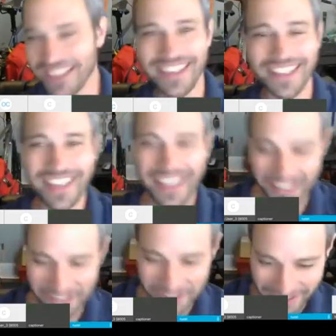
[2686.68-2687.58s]
good,
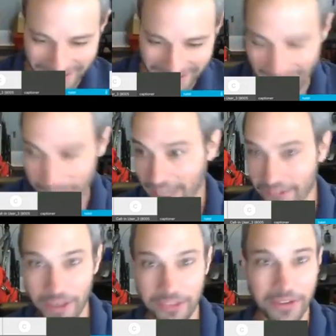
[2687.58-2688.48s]
and I usually stop
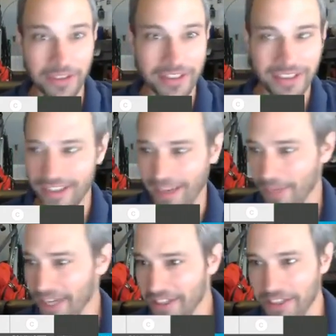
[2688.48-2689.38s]
halfway through it. I'm
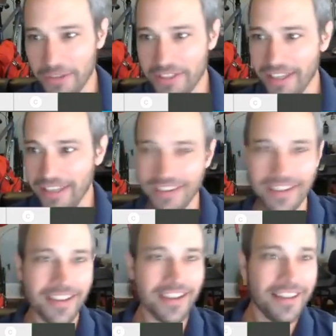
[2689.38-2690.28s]
not going to do it today.
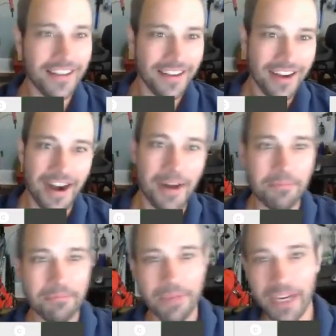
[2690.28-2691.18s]

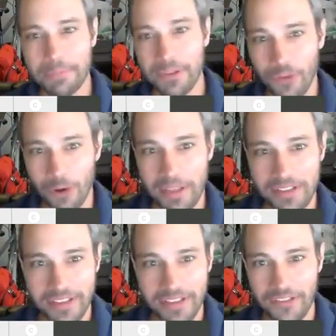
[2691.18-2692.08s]
But its
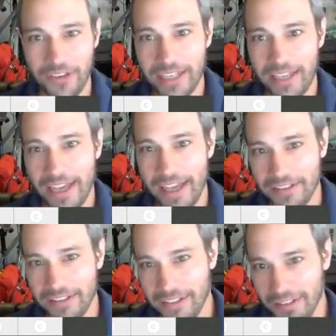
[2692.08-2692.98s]
performance is defined
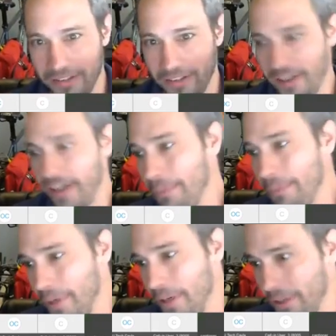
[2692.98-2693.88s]
as desired
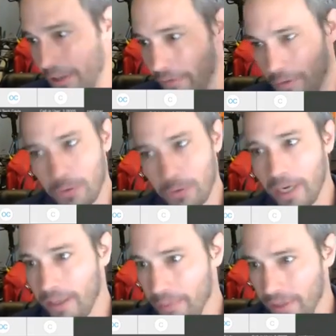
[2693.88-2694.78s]
output over
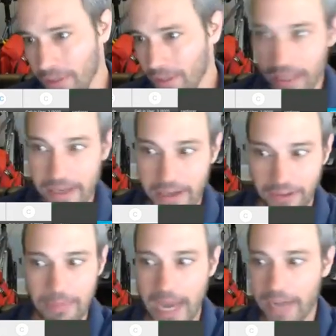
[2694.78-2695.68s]
required input.
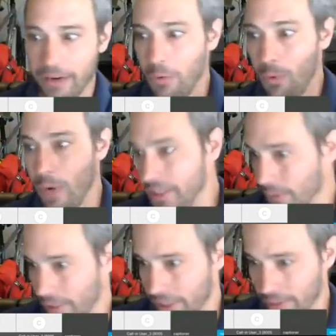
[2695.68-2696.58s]
Doesn't matter what
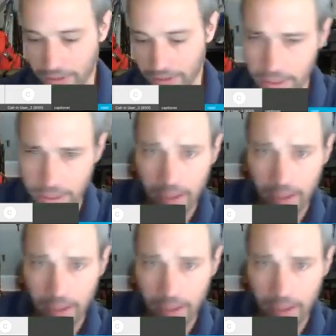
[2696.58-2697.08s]
you're working with.